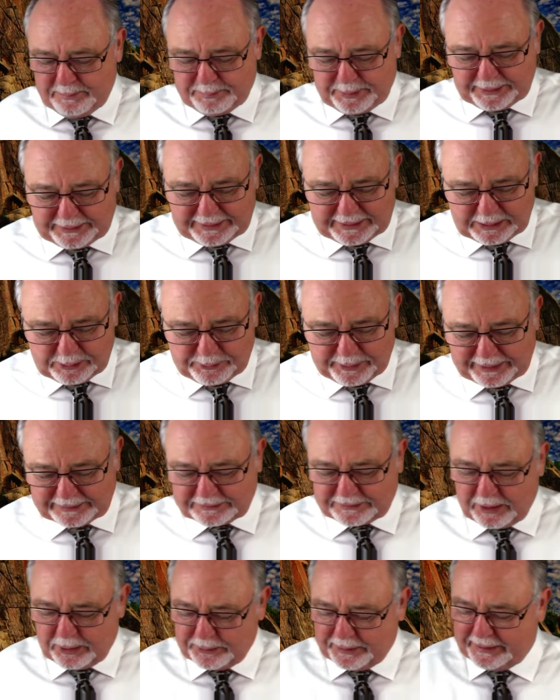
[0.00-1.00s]
But anyway,
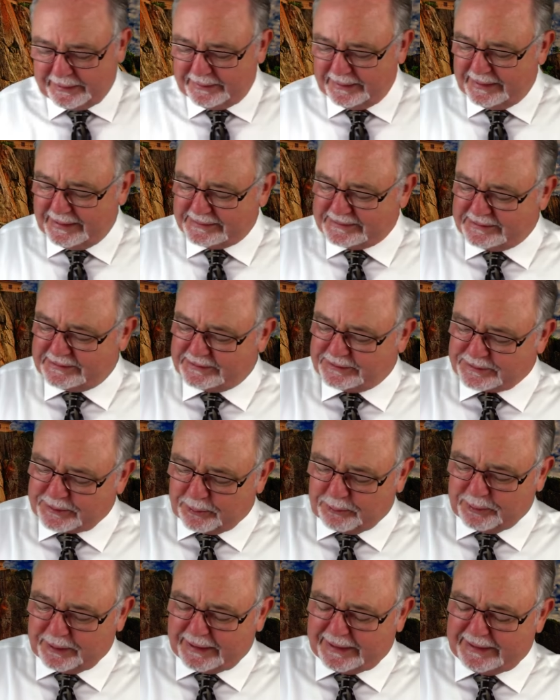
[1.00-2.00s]
atoning is
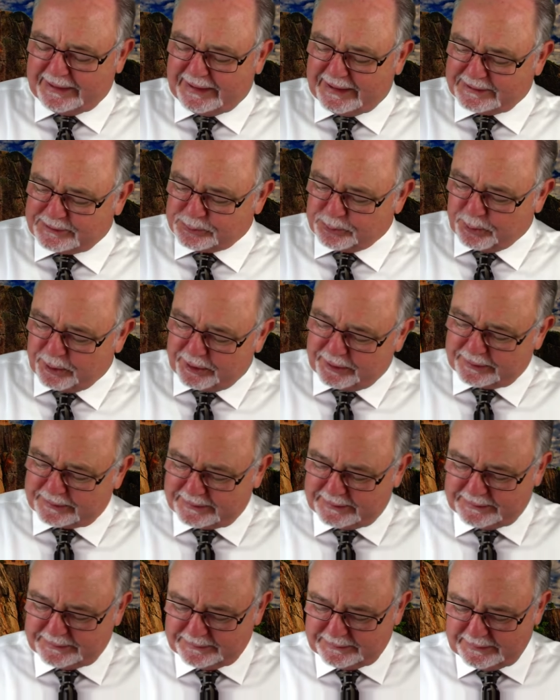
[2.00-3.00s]
solely His
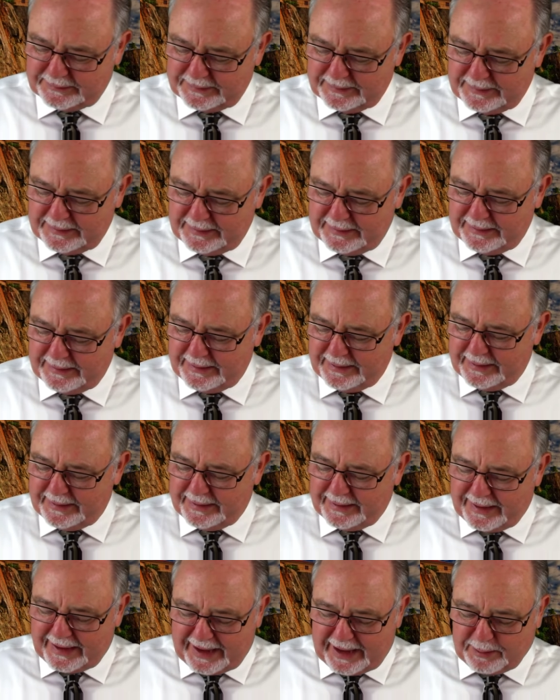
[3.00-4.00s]
work.
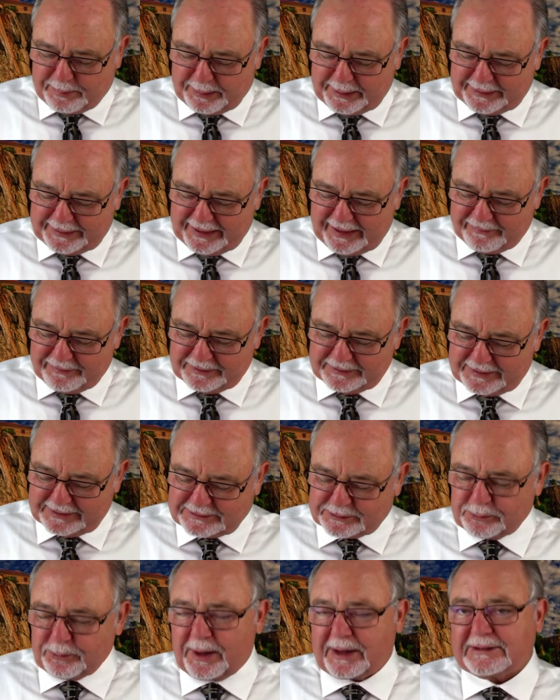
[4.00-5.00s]
Abba in heaven
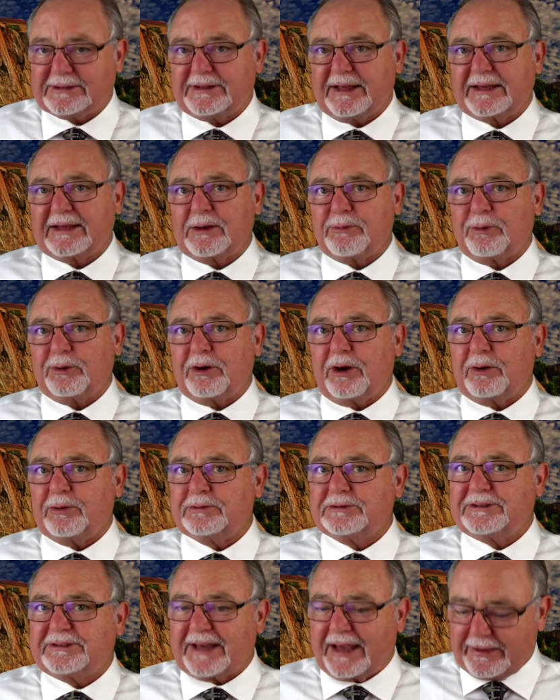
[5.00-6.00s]
doesn't want us thinking we're our
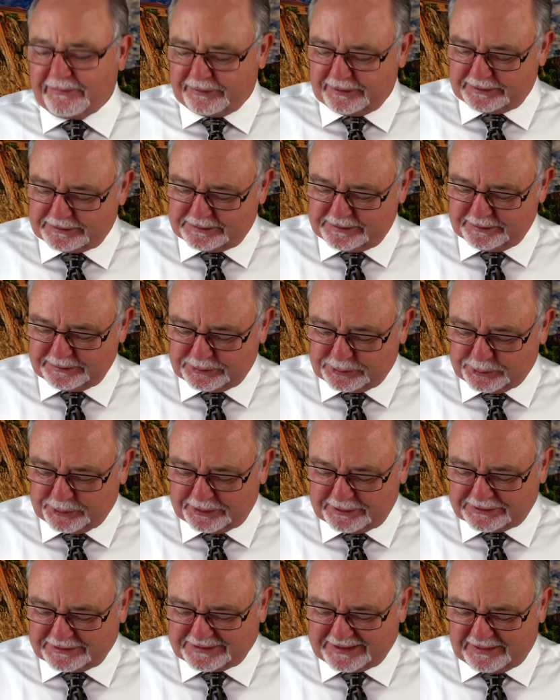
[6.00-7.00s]
own saviors.
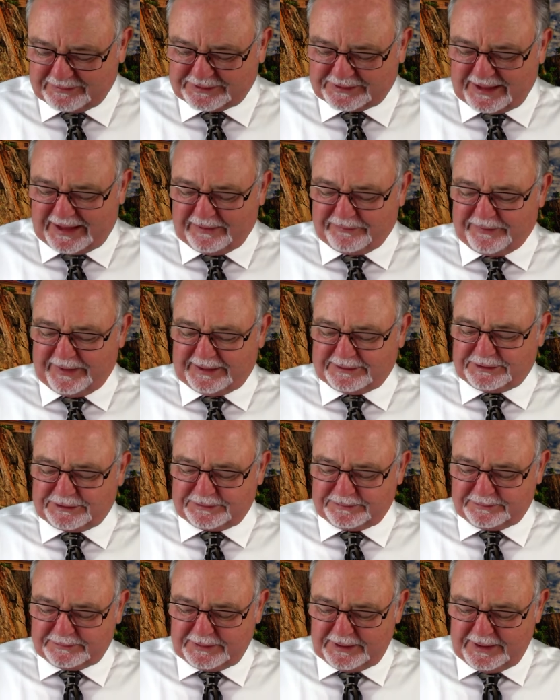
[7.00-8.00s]
Do-it-yourself
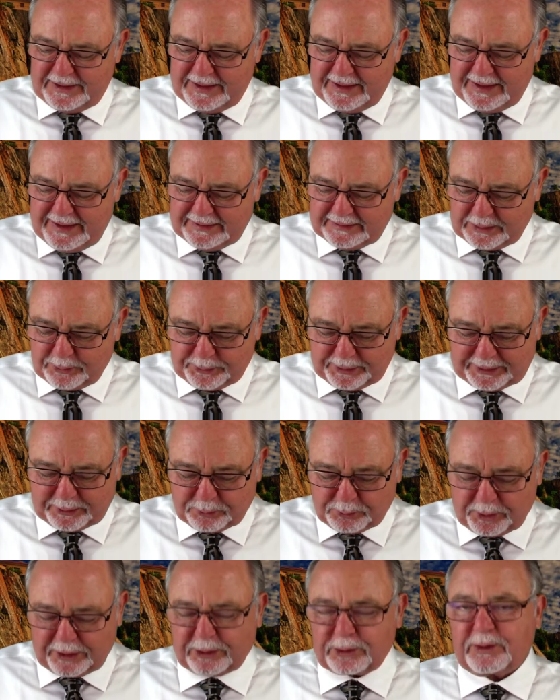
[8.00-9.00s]
salvation. That we
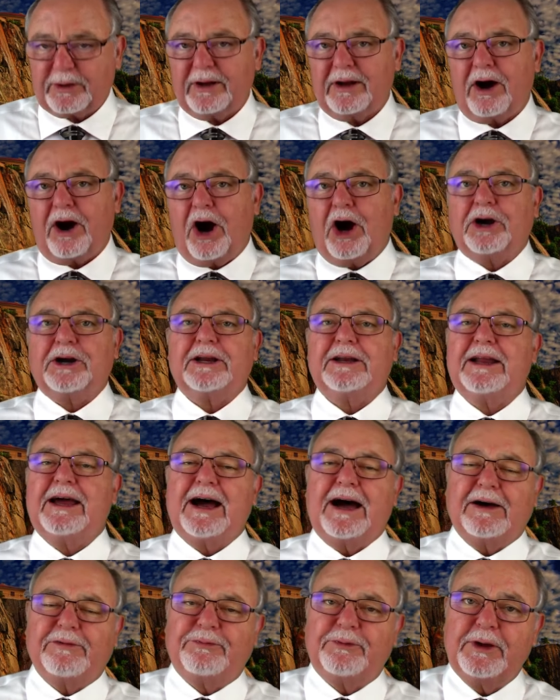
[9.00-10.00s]
can work hard
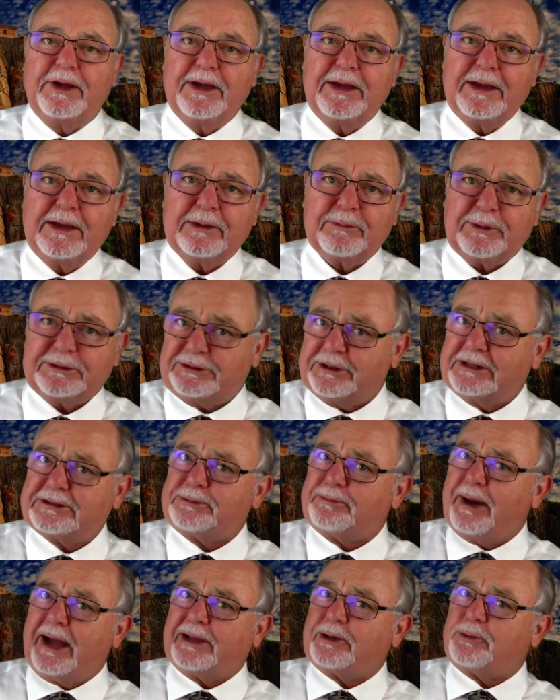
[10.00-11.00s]
enough, we
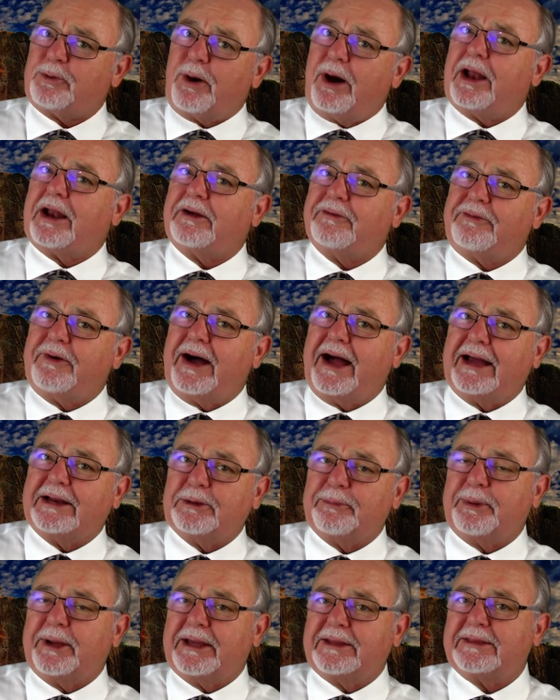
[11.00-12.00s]
just might qualify
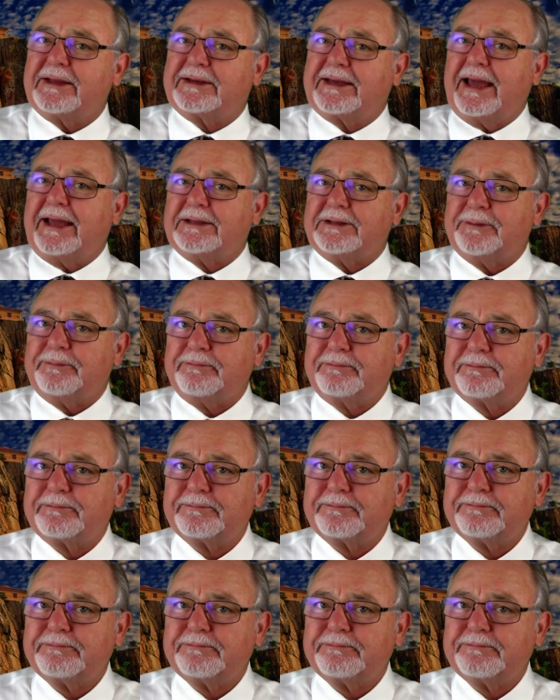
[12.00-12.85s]
to be in the kingdom.